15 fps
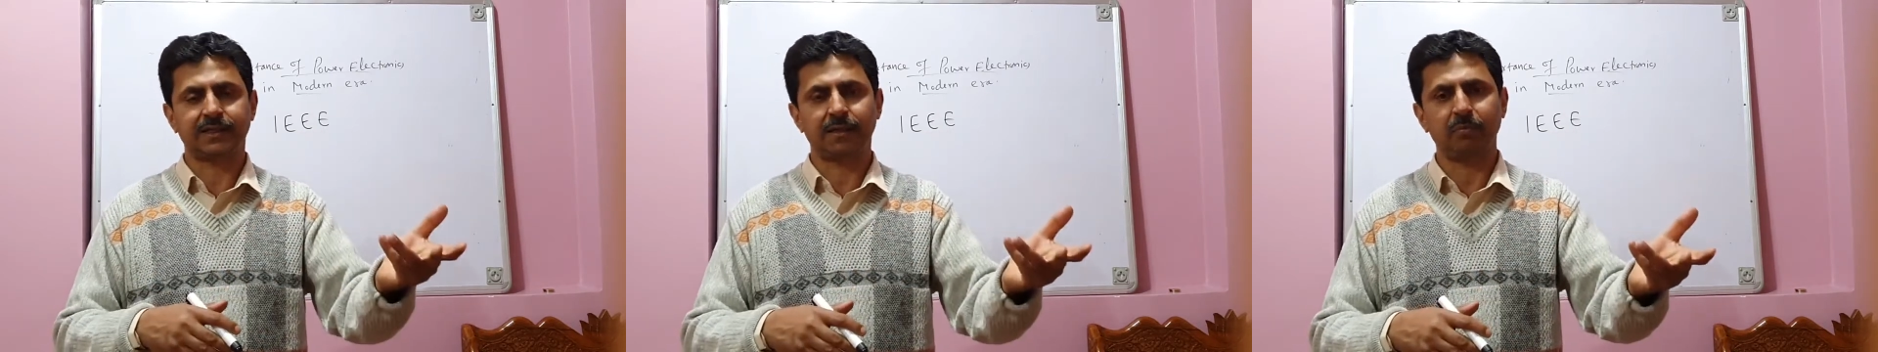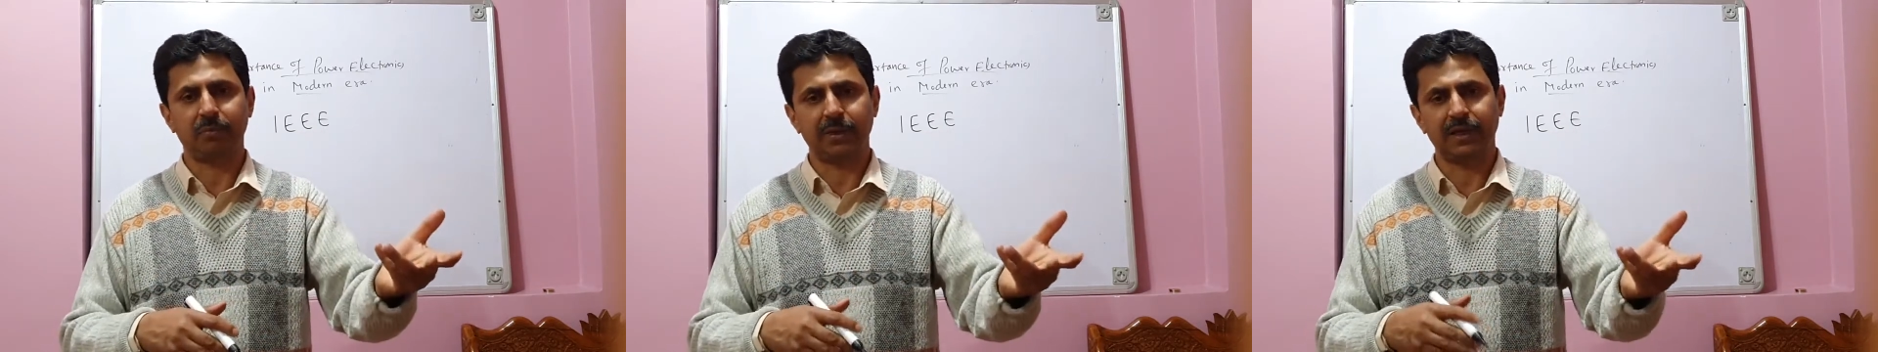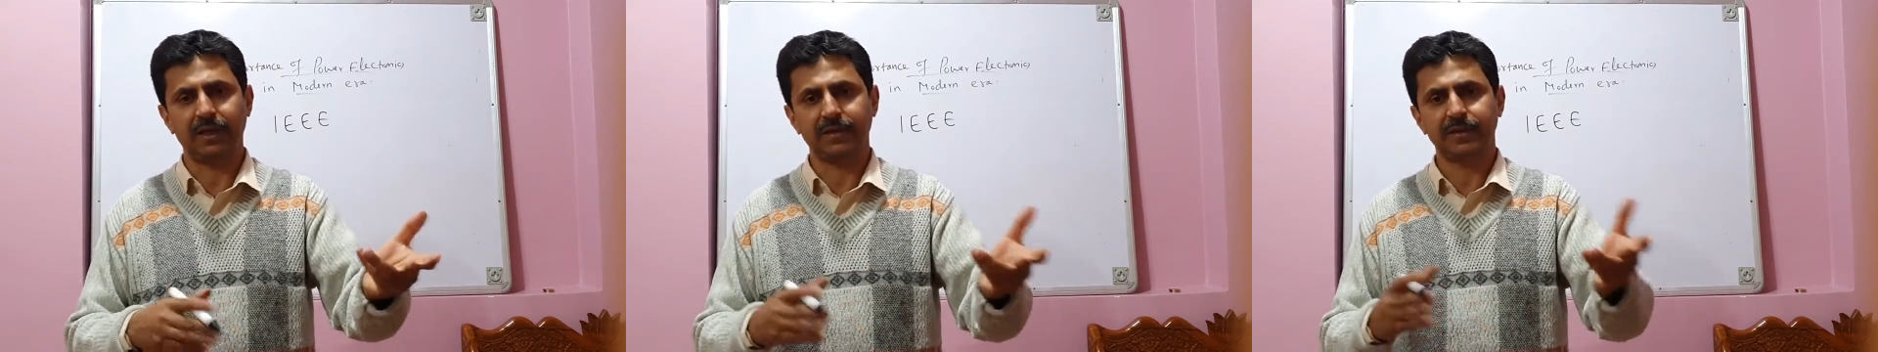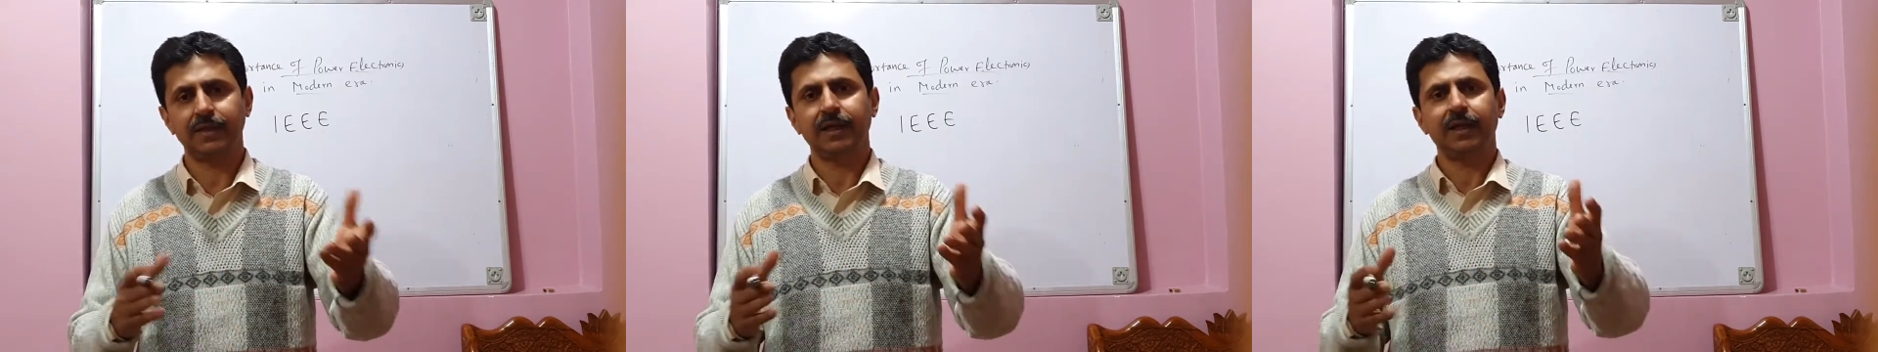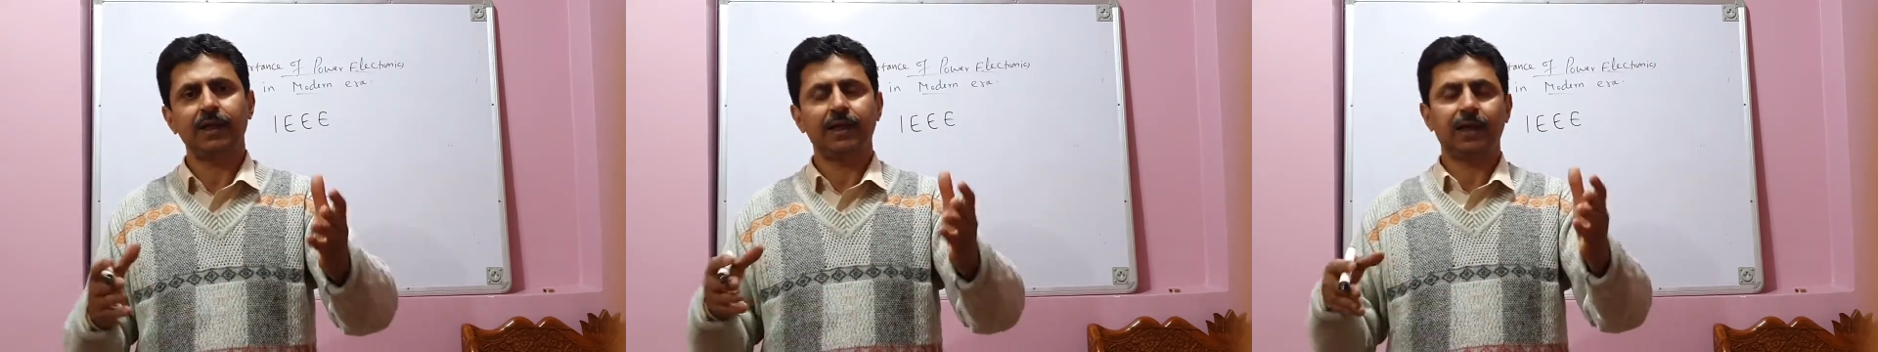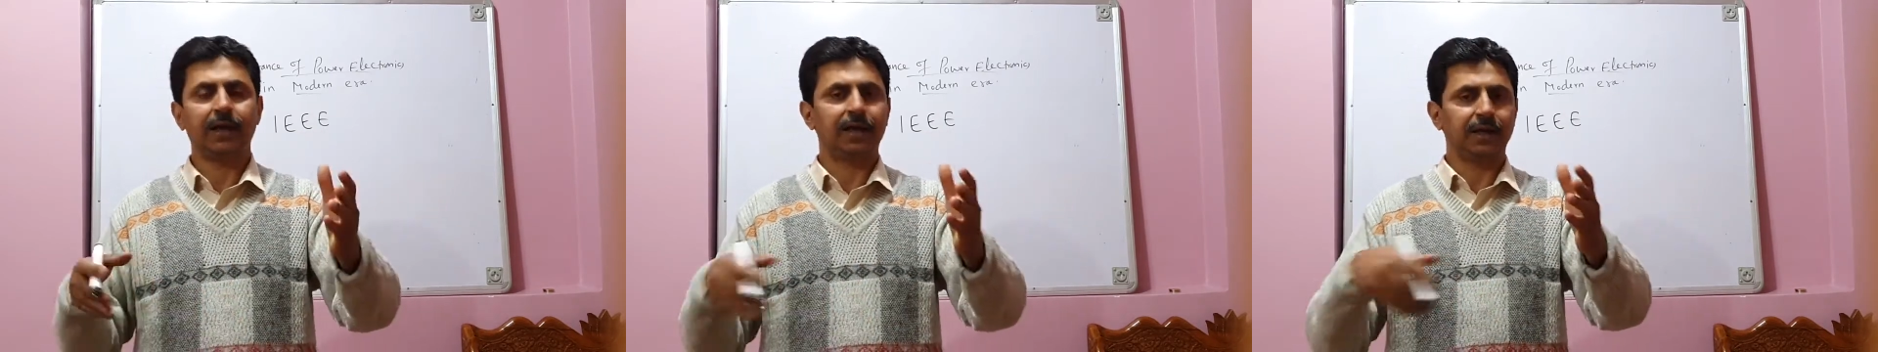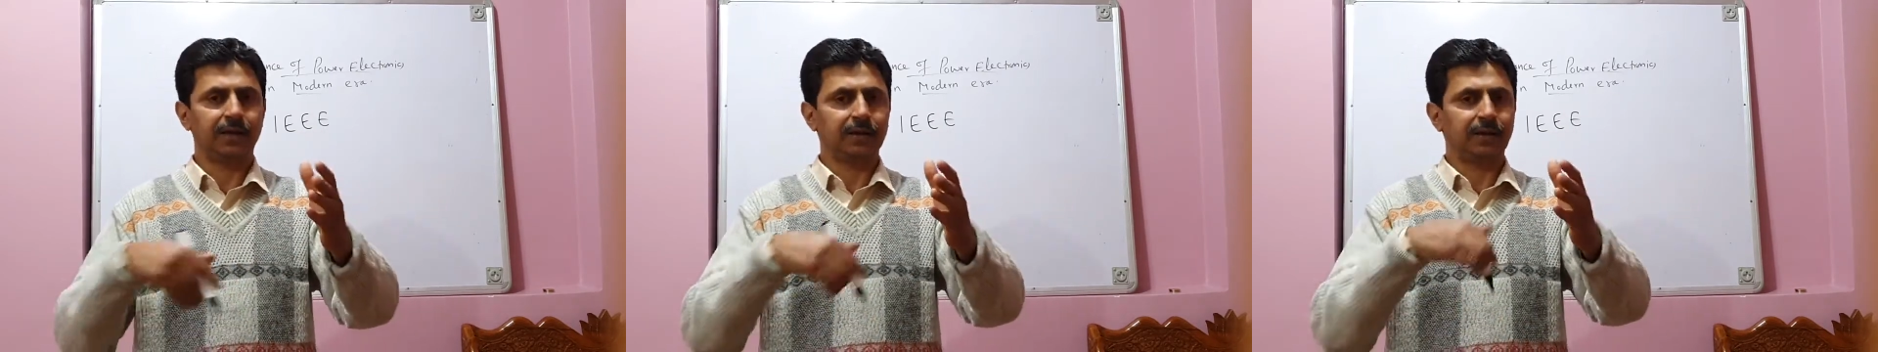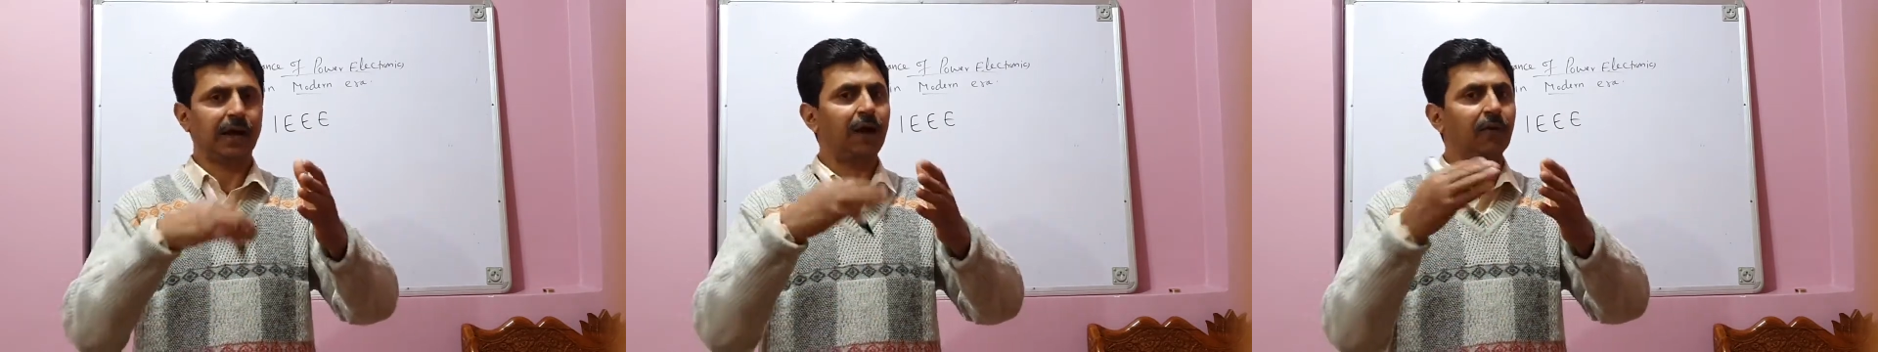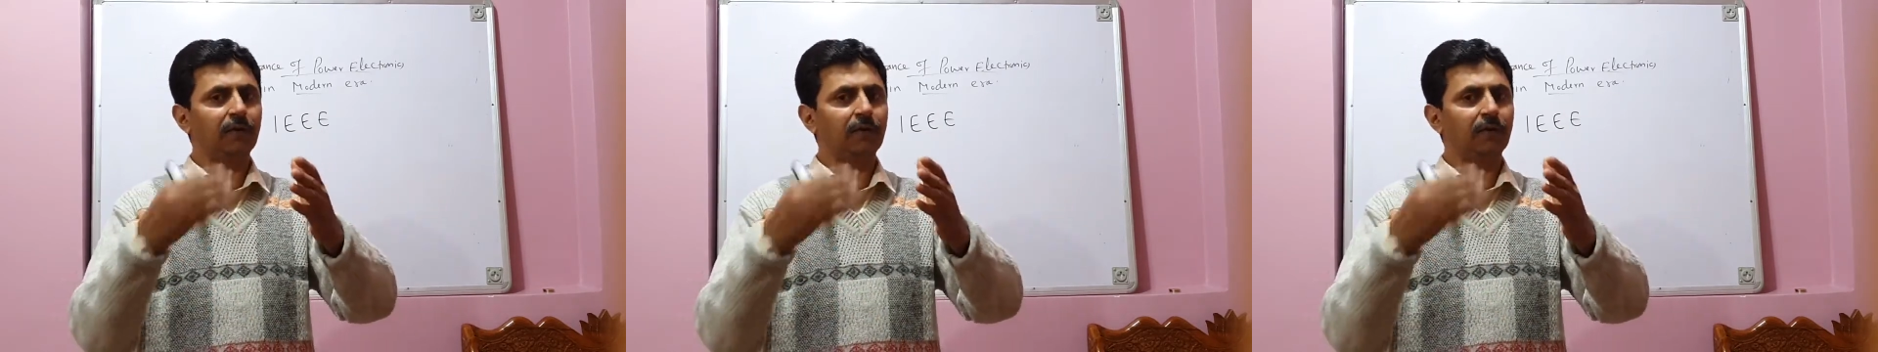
and how it is based